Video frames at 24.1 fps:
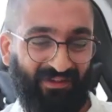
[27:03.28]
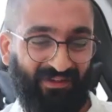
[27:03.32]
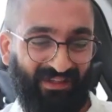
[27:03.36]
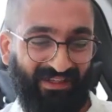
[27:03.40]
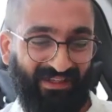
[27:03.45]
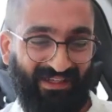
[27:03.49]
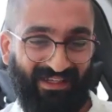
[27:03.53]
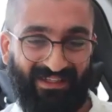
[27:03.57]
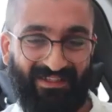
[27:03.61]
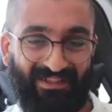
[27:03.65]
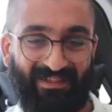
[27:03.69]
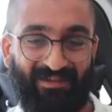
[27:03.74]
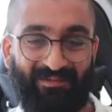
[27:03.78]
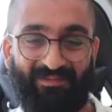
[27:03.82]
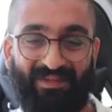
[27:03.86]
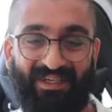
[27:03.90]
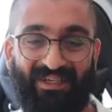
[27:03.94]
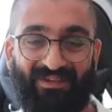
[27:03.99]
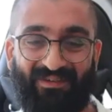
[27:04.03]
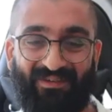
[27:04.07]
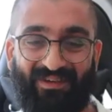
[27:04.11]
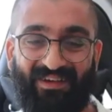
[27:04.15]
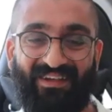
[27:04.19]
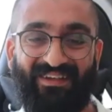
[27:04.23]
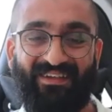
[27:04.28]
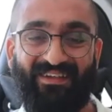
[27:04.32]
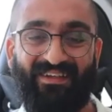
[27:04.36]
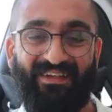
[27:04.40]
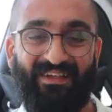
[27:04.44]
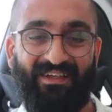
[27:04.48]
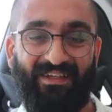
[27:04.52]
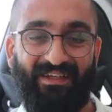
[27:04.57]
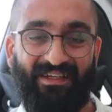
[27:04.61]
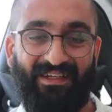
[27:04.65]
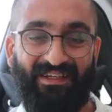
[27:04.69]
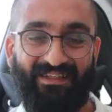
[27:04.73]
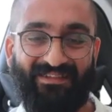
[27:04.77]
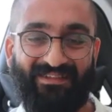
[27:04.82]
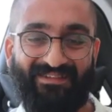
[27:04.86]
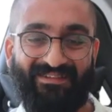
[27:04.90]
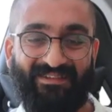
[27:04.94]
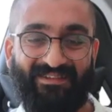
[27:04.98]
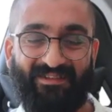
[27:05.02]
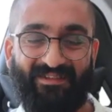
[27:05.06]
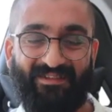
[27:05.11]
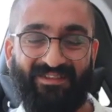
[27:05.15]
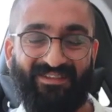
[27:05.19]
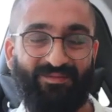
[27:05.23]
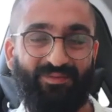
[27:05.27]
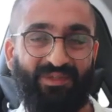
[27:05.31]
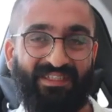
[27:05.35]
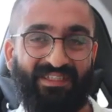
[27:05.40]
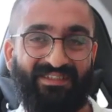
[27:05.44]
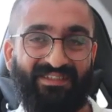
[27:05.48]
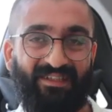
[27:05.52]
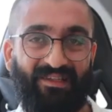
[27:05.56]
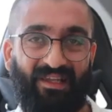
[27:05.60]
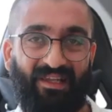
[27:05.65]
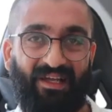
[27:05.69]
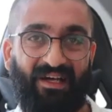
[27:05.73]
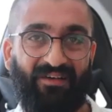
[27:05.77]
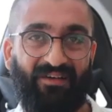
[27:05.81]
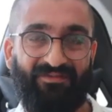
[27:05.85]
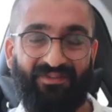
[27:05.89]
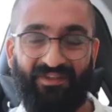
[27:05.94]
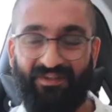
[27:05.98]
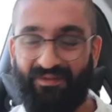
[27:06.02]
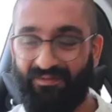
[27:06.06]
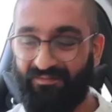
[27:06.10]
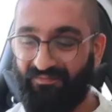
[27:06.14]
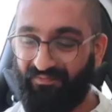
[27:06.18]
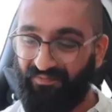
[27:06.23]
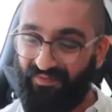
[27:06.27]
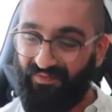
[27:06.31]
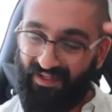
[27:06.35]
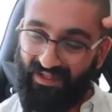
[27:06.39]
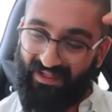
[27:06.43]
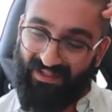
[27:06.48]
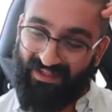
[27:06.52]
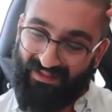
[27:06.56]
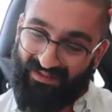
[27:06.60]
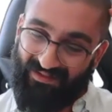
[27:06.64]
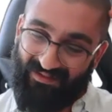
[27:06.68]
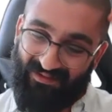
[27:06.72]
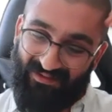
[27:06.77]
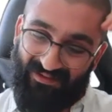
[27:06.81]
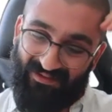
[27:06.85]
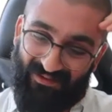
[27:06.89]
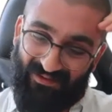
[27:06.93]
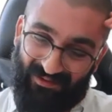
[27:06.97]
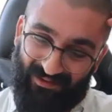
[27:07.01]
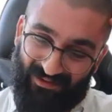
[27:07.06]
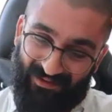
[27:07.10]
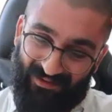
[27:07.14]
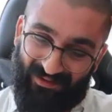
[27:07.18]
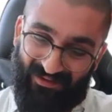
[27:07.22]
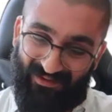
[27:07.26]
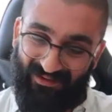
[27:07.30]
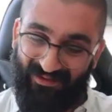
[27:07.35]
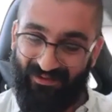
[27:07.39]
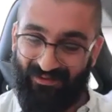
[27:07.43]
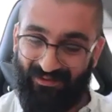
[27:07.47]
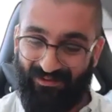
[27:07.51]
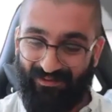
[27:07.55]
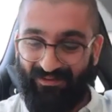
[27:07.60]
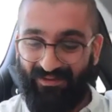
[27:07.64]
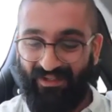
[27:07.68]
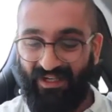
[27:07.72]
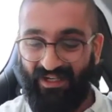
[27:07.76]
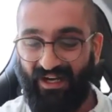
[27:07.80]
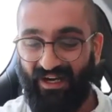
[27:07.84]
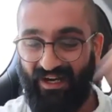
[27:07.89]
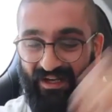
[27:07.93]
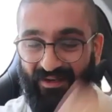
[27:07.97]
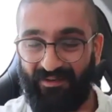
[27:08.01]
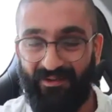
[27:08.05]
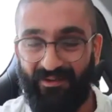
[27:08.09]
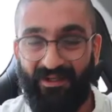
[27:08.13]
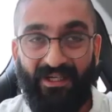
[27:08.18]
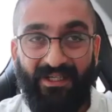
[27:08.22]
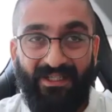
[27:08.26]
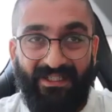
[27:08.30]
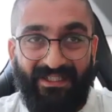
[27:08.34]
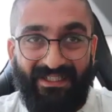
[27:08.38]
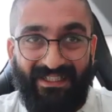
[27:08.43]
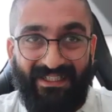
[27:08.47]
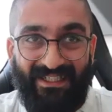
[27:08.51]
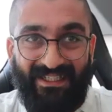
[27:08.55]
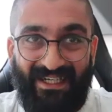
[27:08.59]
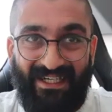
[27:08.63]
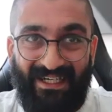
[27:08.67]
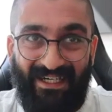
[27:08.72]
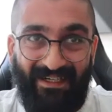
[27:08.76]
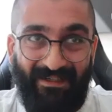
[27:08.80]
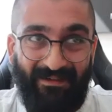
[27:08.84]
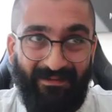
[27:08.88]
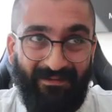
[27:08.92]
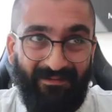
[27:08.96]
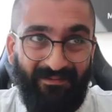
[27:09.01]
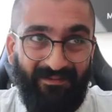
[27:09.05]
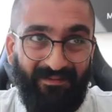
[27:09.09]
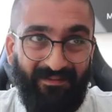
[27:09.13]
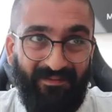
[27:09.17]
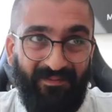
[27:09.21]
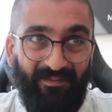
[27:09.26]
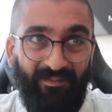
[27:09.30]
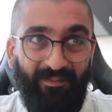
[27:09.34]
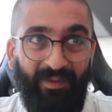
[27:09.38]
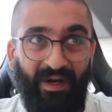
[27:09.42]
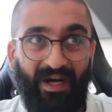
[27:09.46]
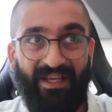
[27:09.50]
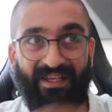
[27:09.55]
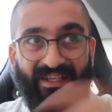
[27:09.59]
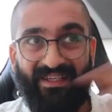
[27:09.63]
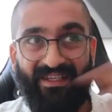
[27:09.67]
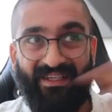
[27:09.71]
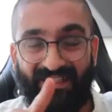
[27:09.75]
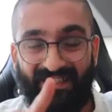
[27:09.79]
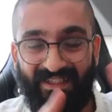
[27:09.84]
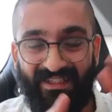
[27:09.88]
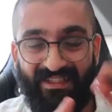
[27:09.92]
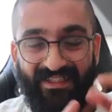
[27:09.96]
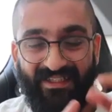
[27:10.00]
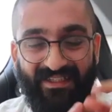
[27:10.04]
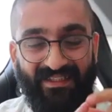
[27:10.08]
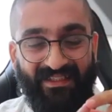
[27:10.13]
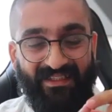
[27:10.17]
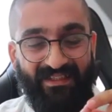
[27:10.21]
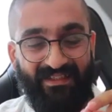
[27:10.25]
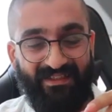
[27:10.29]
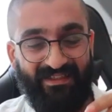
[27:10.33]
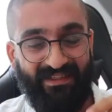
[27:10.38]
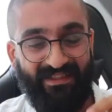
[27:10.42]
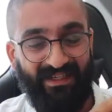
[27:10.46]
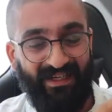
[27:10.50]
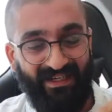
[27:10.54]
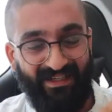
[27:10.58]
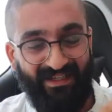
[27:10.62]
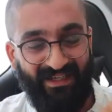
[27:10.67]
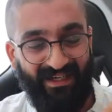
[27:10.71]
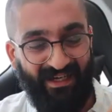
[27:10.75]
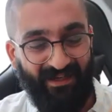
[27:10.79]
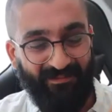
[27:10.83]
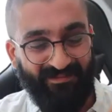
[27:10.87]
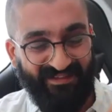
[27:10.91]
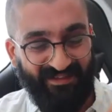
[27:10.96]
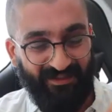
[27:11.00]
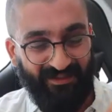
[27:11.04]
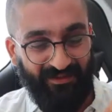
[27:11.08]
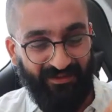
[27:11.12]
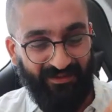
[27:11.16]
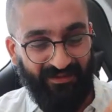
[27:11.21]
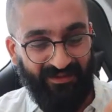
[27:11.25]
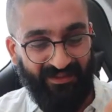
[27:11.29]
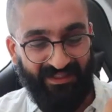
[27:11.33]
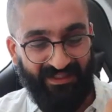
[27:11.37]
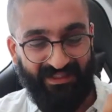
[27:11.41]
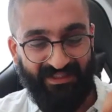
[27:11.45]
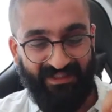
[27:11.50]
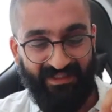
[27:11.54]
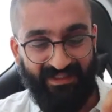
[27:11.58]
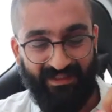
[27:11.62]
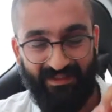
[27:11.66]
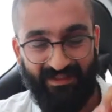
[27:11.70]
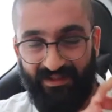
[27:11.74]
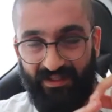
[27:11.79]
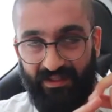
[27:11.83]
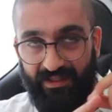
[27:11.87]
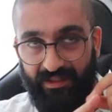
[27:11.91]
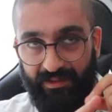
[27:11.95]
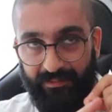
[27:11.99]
it can be, right? It just brings a laughter to your heart. But yeah, absolutely.